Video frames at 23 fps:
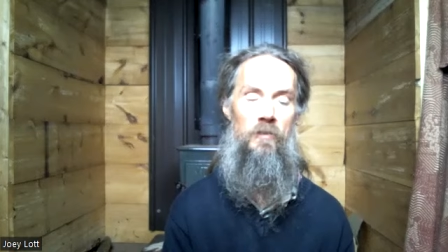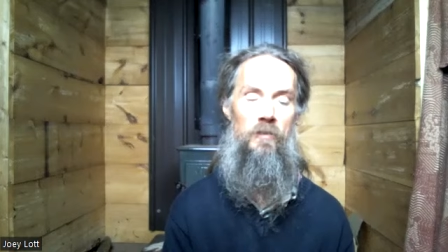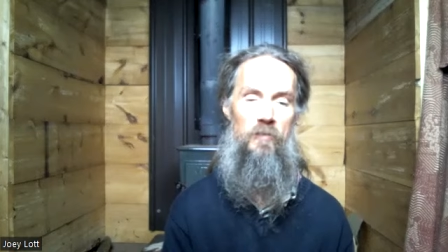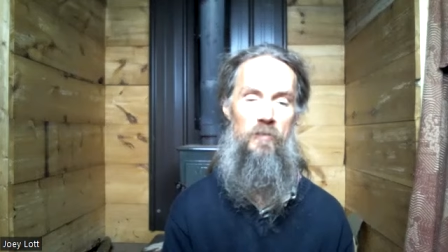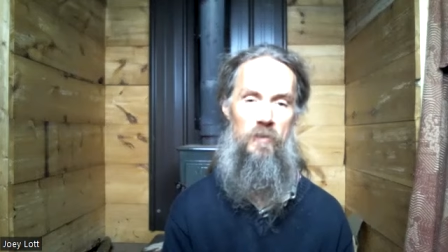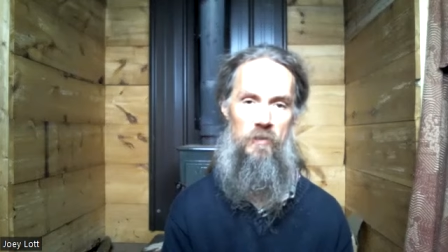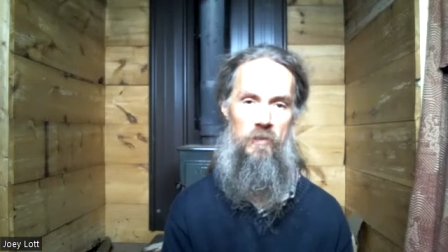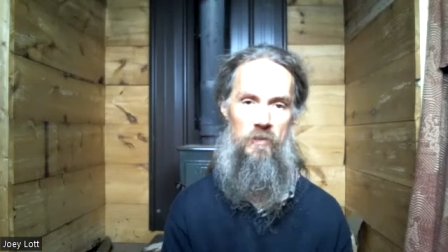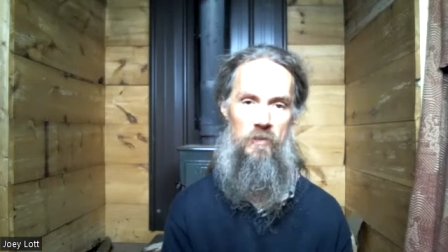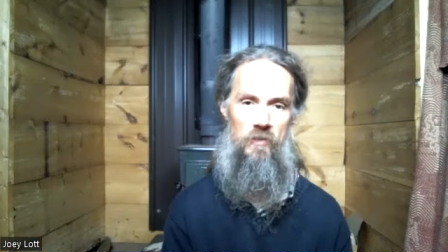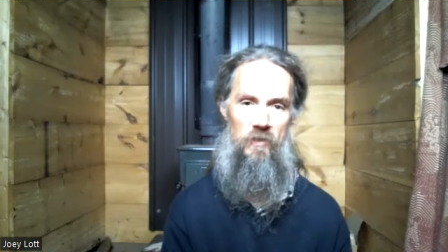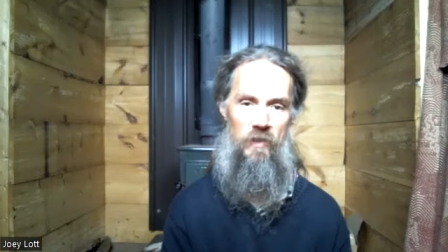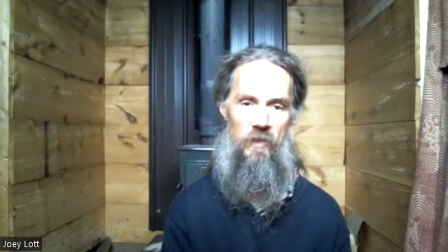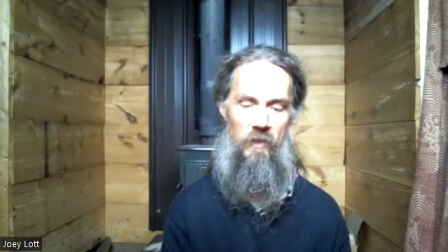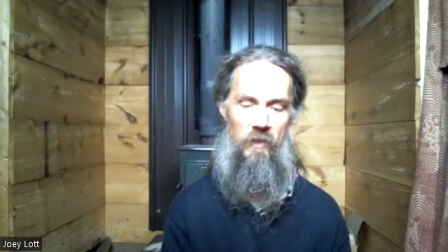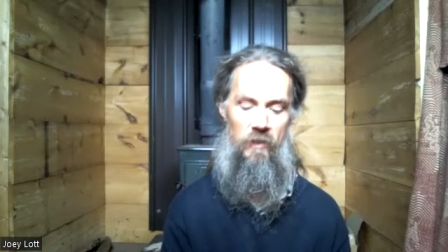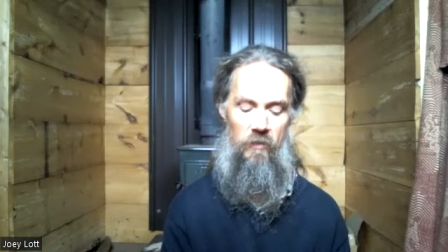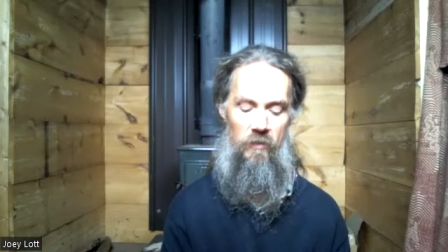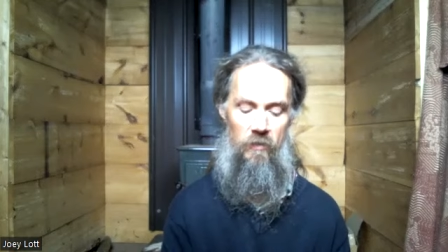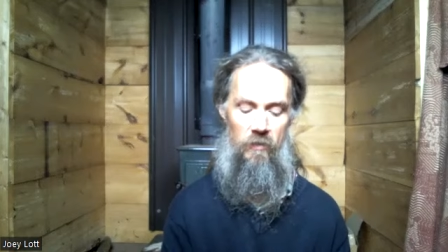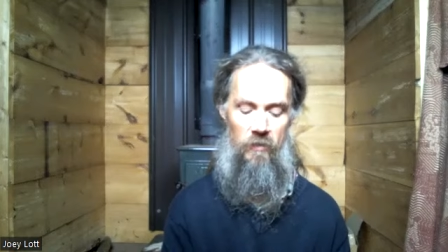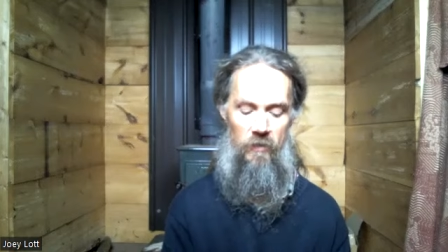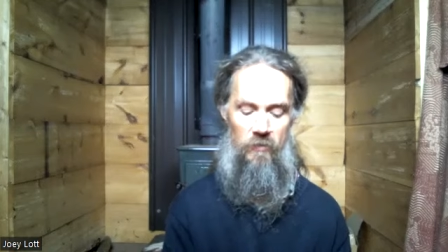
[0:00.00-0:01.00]
of your
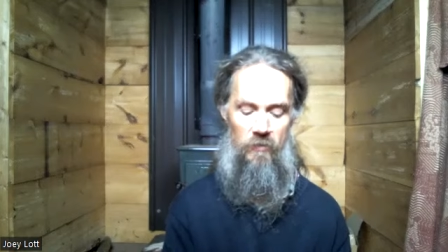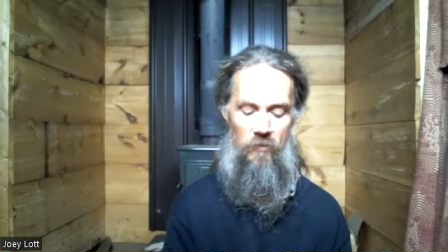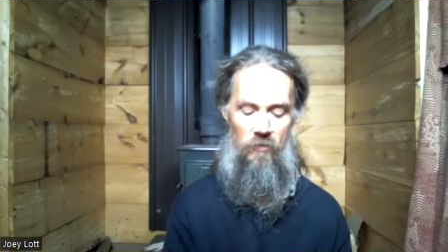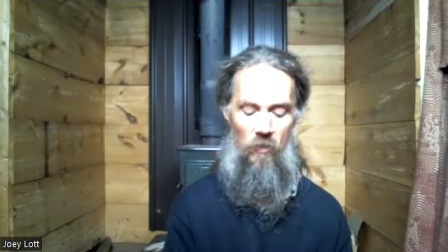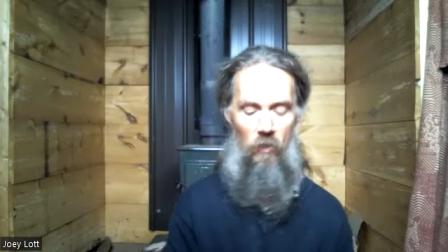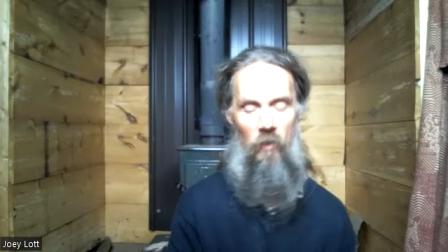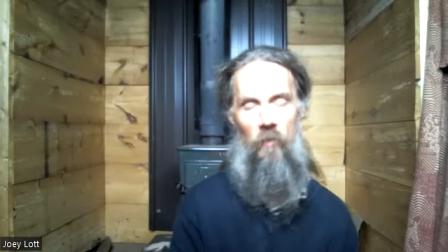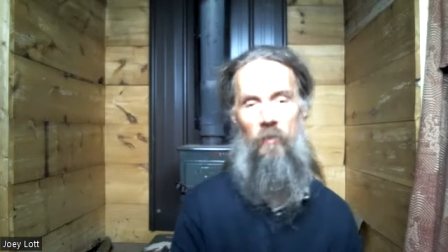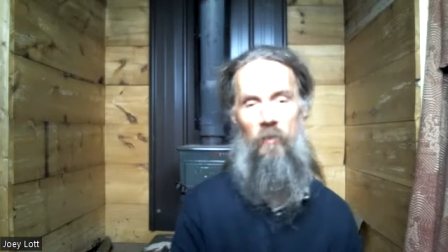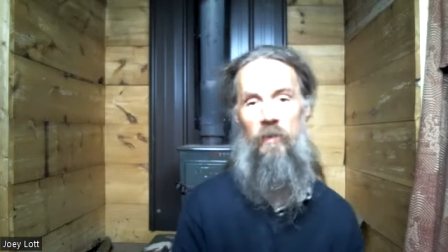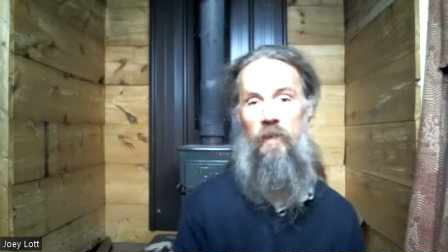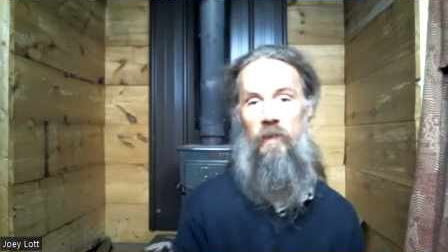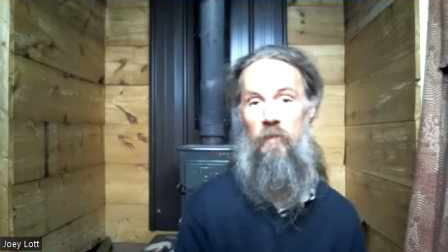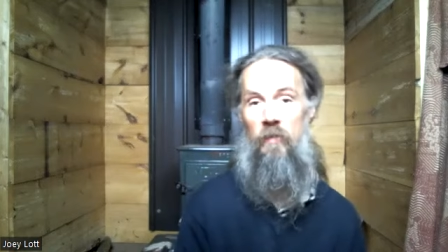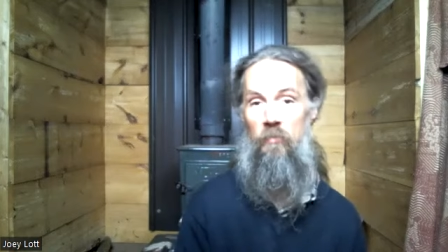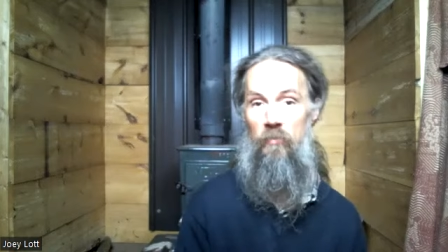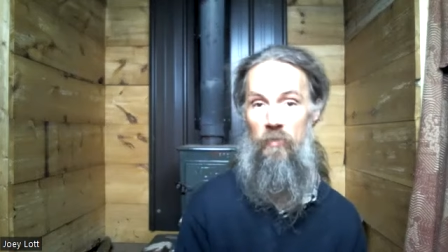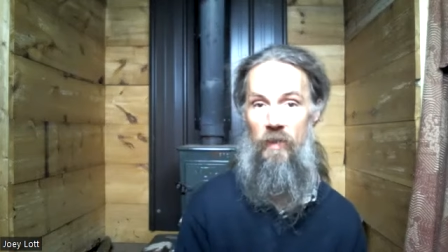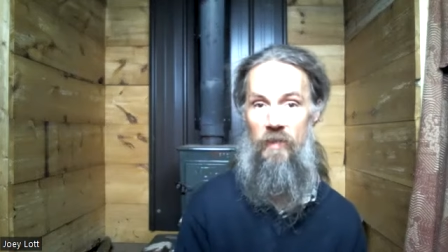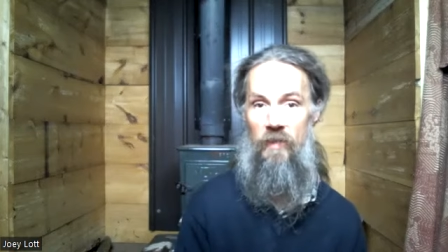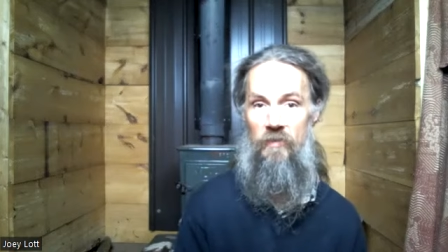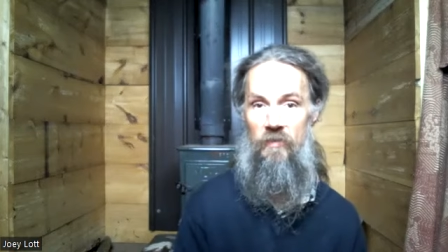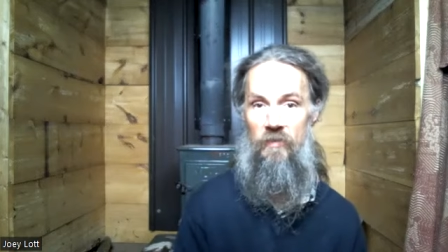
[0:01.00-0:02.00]
desire is already
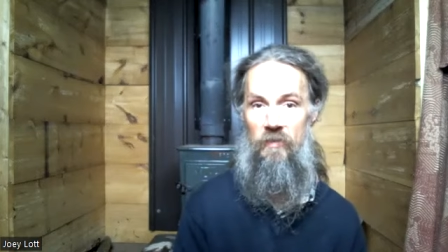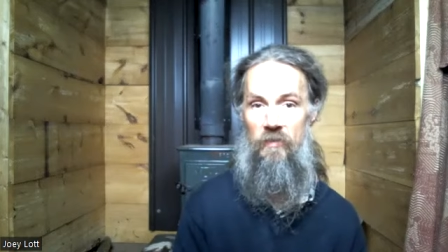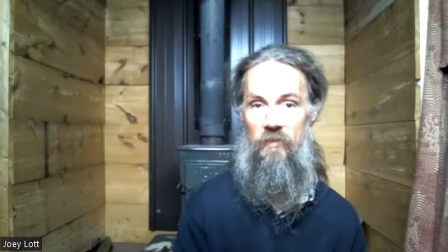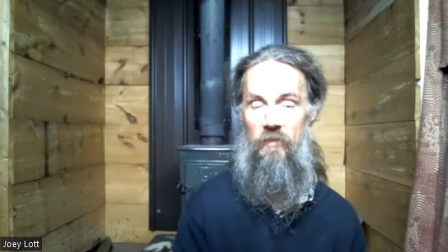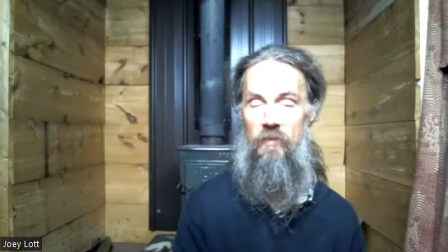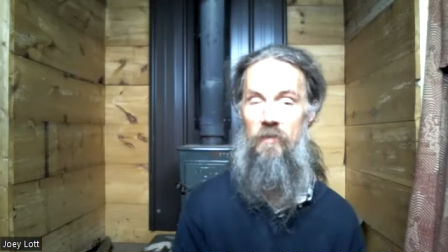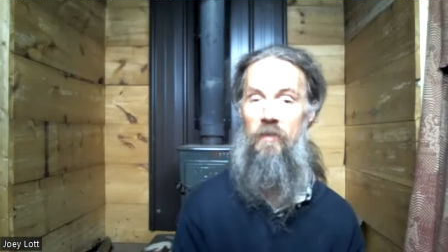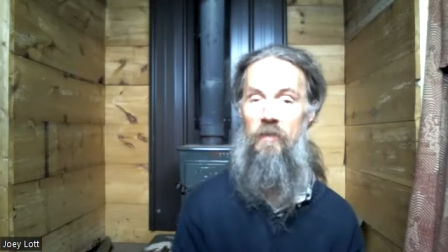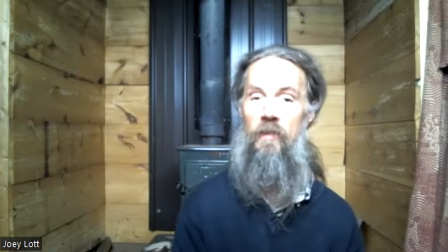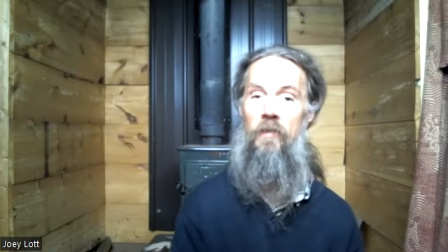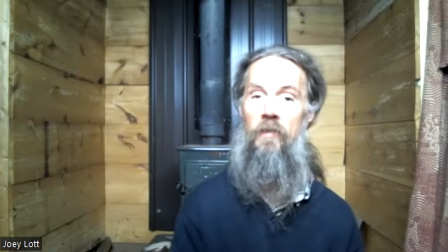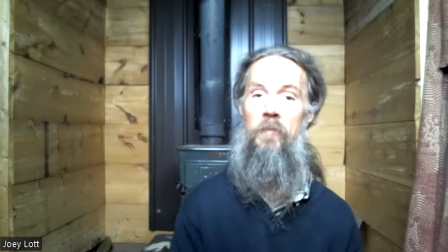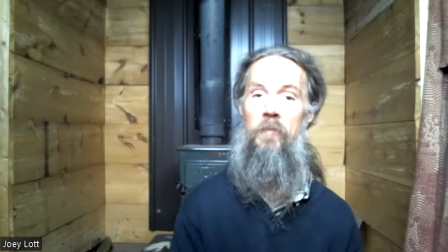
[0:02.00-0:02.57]
present